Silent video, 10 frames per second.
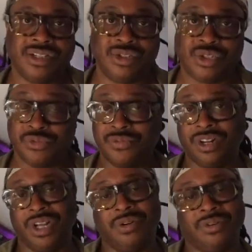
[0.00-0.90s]
you should
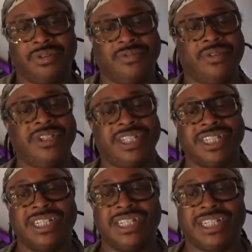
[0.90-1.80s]
follow. For
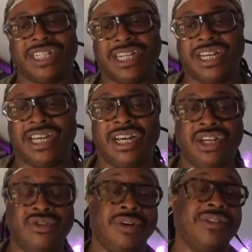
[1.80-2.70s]
instance,
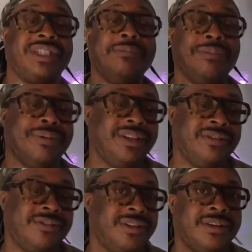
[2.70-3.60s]
you have a semi-breathe,